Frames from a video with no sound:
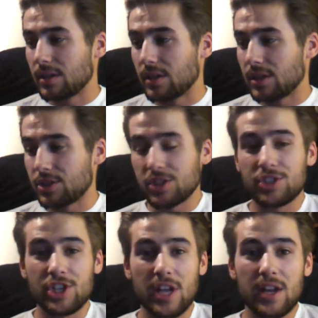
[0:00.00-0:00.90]
it's just
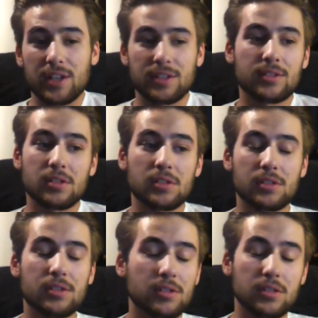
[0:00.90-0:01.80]
genetics, and
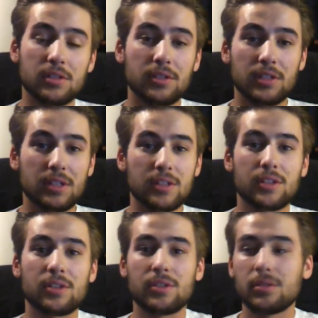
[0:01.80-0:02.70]
there's literally nothing you
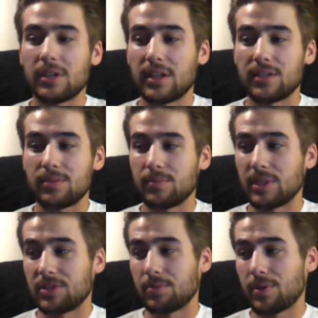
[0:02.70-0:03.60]
can do, and it's
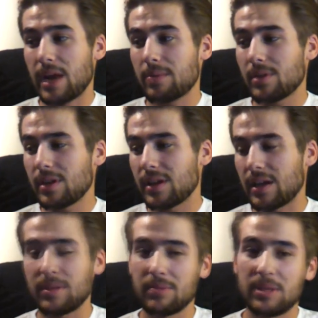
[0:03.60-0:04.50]
crappy, and I
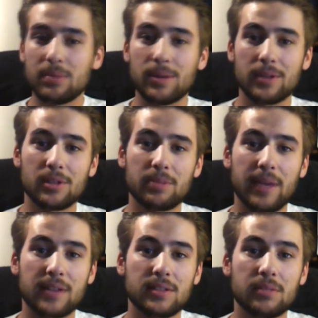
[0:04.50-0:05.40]
mean, people can look
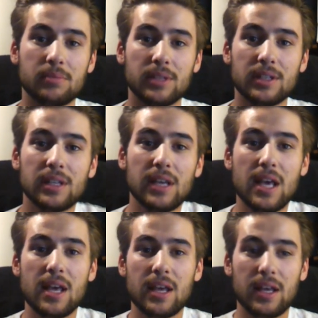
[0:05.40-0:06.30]
past it, but
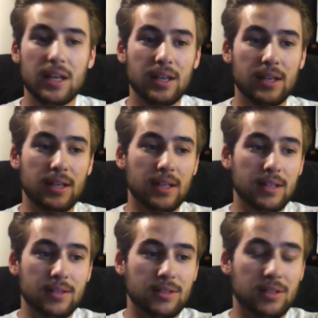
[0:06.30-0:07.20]

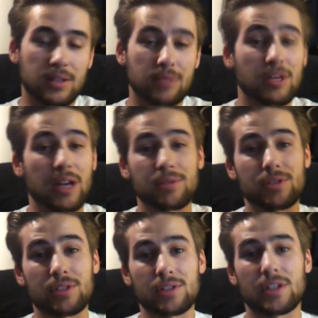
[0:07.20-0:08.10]
sometimes there's
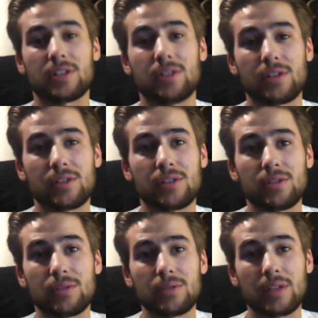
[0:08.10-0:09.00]
just nothing you can
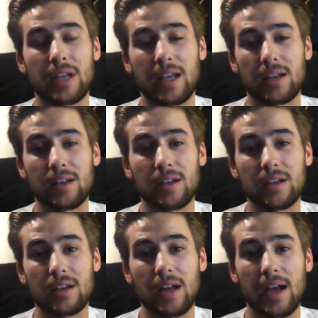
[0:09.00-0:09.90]
do. And
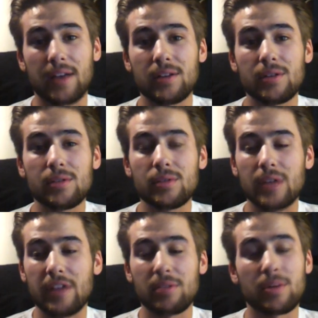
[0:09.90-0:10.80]
I know
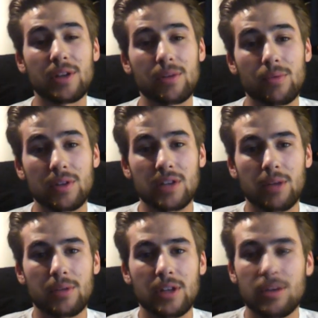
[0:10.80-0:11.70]
everybody at one time,
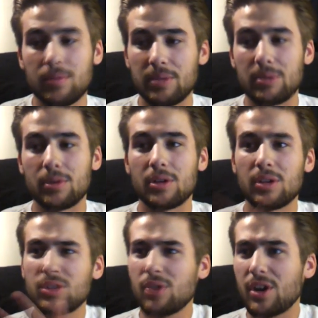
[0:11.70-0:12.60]
and when people go, oh,
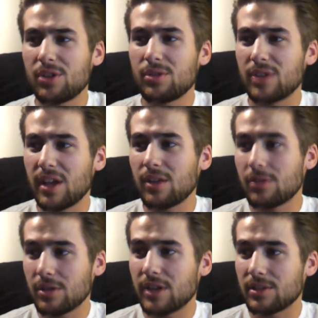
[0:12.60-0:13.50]
dude, are you okay? You look
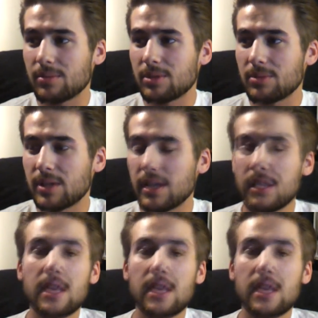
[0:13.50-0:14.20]
like something's upset.